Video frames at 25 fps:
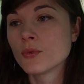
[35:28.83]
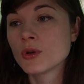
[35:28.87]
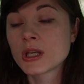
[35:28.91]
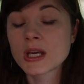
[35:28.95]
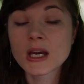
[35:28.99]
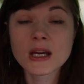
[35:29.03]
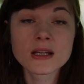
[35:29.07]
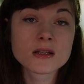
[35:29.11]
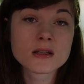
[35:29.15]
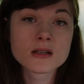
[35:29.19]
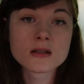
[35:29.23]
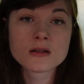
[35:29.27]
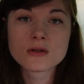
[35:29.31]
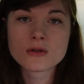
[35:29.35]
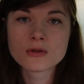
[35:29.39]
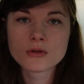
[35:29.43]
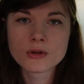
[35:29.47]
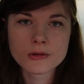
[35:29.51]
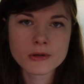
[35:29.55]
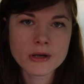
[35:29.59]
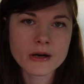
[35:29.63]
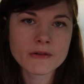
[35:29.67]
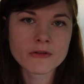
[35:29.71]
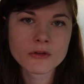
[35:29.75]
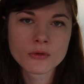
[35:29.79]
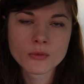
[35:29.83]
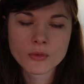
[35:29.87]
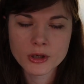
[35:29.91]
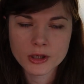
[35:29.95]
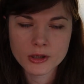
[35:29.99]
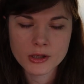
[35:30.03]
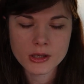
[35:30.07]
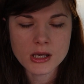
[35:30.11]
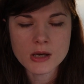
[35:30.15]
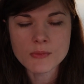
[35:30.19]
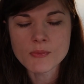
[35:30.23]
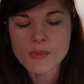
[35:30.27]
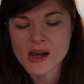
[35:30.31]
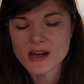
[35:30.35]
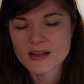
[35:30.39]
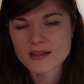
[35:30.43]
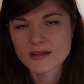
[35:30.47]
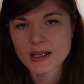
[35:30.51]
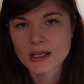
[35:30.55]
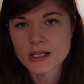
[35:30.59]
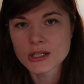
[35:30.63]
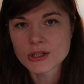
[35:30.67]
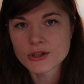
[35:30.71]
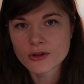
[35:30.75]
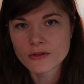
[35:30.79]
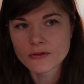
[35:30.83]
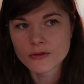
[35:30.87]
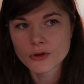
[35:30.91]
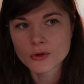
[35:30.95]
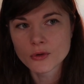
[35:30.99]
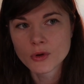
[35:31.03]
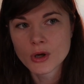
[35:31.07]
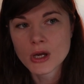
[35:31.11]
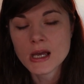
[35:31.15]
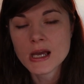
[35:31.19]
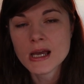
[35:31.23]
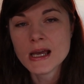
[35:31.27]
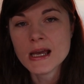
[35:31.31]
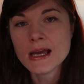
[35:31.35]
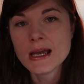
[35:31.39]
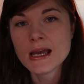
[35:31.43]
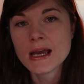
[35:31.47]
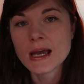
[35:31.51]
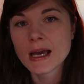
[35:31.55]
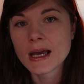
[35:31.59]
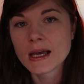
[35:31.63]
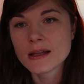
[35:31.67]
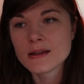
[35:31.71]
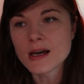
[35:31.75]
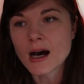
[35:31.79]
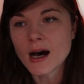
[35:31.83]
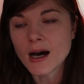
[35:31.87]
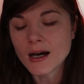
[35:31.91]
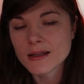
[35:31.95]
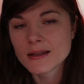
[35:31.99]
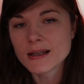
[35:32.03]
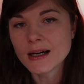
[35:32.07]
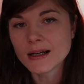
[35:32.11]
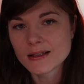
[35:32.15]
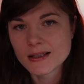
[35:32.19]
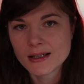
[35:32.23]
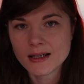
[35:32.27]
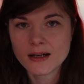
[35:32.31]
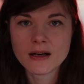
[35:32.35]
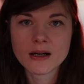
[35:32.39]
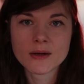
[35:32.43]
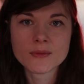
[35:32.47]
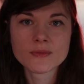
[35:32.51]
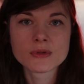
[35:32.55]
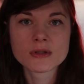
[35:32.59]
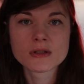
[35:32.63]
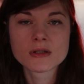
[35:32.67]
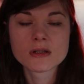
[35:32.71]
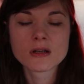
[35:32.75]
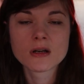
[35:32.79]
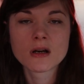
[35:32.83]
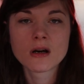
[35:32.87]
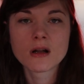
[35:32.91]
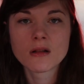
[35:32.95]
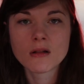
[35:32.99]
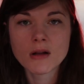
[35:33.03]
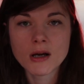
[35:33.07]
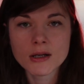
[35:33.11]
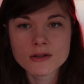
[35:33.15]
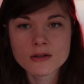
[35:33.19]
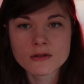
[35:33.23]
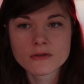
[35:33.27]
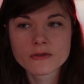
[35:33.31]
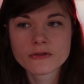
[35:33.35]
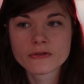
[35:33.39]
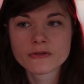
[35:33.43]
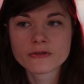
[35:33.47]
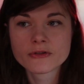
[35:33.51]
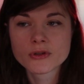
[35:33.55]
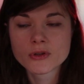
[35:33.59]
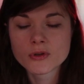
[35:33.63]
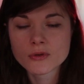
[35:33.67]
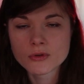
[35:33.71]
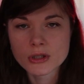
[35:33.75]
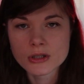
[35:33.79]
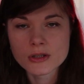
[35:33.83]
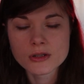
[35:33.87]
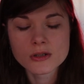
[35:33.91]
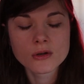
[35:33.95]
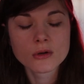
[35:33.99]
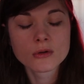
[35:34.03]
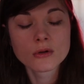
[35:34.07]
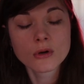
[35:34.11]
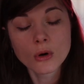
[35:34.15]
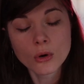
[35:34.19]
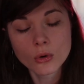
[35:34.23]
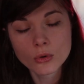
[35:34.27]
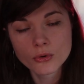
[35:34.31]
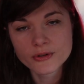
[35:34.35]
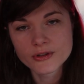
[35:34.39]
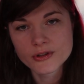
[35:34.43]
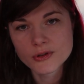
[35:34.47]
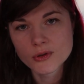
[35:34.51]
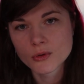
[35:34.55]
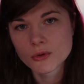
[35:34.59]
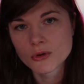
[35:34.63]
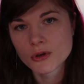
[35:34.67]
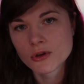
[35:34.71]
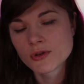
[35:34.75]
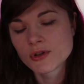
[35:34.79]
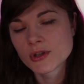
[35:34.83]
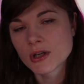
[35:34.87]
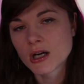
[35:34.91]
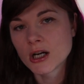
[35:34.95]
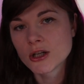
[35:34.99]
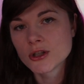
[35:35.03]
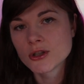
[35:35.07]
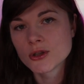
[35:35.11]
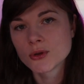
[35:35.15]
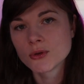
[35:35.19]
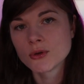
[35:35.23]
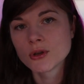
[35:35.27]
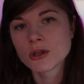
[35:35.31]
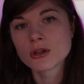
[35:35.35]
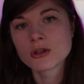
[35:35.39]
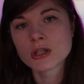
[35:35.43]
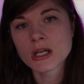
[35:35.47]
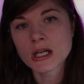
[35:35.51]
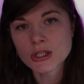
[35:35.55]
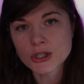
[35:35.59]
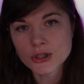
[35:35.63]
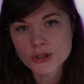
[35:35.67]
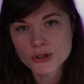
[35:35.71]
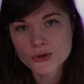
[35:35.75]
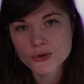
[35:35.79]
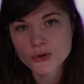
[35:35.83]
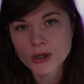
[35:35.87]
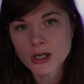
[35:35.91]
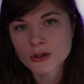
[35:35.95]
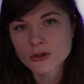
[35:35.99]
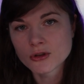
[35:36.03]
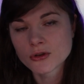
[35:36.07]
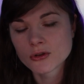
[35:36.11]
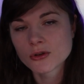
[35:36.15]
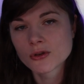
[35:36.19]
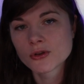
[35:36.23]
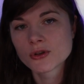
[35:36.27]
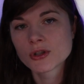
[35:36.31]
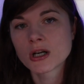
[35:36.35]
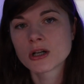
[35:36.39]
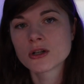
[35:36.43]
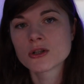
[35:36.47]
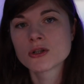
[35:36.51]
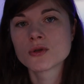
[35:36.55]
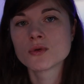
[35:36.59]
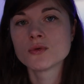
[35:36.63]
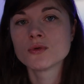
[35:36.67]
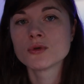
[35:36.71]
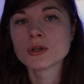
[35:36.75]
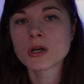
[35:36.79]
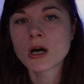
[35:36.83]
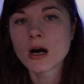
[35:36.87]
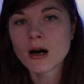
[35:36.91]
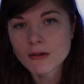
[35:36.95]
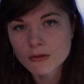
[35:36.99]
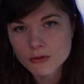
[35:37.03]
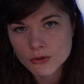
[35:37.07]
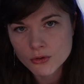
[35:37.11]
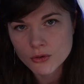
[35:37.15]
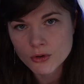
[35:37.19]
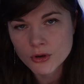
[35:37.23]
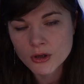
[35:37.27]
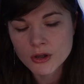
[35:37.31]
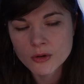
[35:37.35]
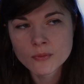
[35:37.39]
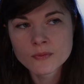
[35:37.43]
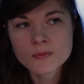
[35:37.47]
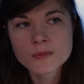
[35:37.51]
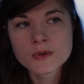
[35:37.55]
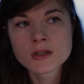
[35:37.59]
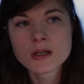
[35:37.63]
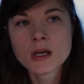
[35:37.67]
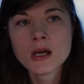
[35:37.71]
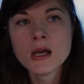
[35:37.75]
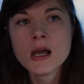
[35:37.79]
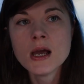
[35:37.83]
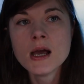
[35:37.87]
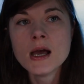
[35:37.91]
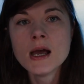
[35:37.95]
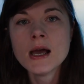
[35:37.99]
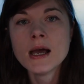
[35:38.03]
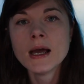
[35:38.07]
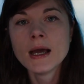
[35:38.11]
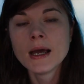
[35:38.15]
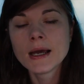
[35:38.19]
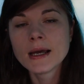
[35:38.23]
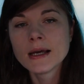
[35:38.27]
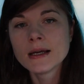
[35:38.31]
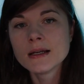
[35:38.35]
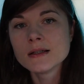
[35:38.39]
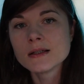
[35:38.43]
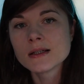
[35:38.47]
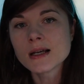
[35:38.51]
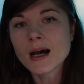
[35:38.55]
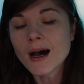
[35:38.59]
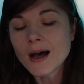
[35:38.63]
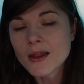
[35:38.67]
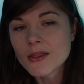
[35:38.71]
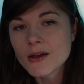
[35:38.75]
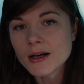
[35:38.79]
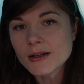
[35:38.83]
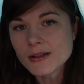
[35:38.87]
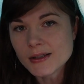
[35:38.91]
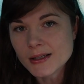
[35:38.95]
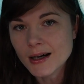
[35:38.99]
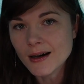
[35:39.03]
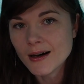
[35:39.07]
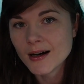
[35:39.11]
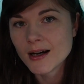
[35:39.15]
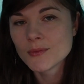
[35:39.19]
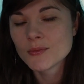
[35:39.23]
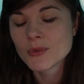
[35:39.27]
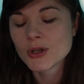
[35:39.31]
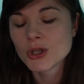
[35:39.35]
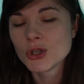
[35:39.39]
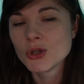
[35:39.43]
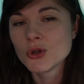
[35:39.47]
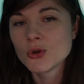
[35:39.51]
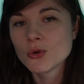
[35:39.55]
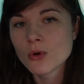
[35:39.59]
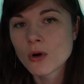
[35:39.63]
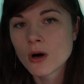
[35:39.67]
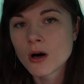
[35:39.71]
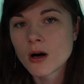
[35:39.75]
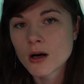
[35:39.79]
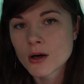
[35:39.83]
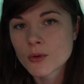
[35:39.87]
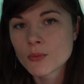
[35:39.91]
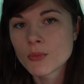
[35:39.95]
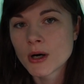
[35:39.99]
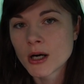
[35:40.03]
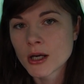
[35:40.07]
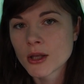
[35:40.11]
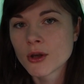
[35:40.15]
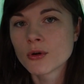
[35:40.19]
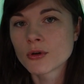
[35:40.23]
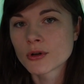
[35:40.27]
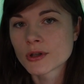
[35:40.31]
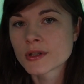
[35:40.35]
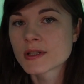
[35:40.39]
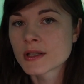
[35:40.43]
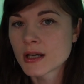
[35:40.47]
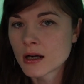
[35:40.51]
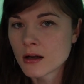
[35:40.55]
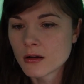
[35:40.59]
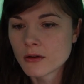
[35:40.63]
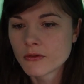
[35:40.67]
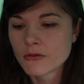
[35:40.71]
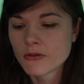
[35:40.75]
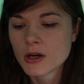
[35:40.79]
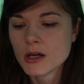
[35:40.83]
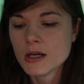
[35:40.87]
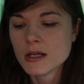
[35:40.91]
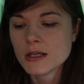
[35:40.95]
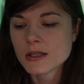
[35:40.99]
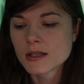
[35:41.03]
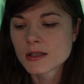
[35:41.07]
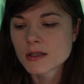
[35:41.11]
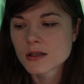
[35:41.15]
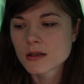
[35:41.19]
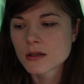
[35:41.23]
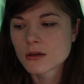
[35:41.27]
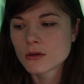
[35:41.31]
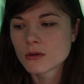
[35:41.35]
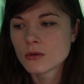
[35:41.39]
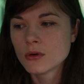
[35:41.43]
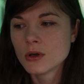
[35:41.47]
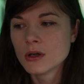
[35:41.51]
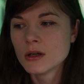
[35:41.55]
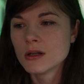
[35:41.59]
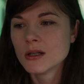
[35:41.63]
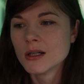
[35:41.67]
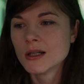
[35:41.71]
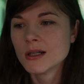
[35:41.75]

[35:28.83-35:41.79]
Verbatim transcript: get to the level where they can pass the interview. And at that times, a lot of students, or all the students, are doing data structures, are doing algorithms. And at that time, you are by yourself. So